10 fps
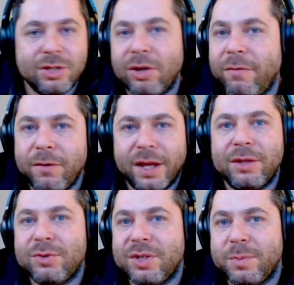So don't
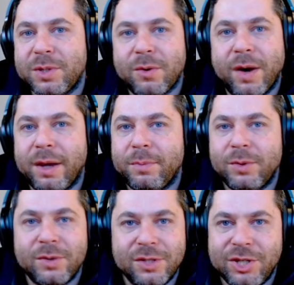forget to subscribe
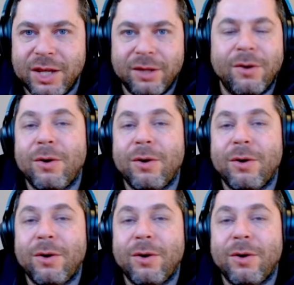to this channel.